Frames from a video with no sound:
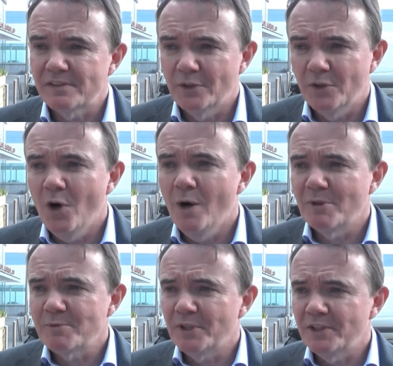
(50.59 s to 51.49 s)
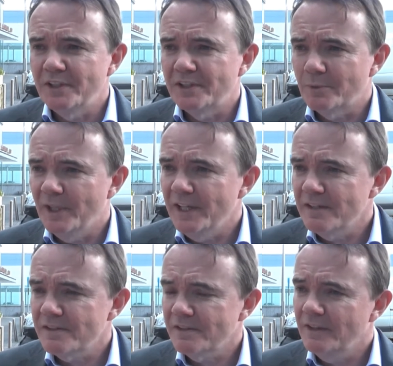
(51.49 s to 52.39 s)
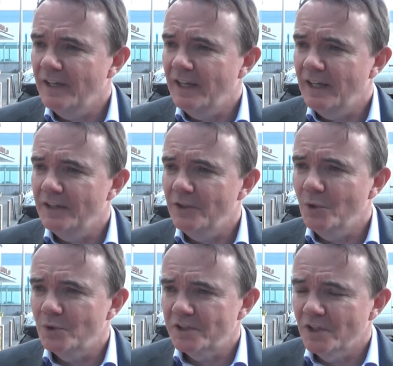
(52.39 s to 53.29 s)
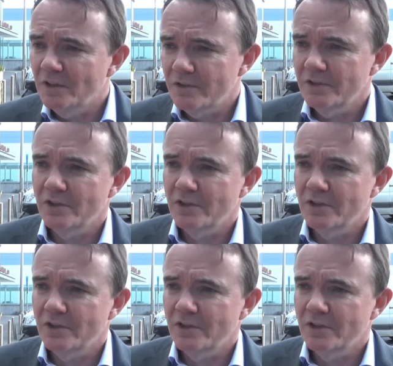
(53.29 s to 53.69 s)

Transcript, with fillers: you know how much money you need to raise, know who to talk to.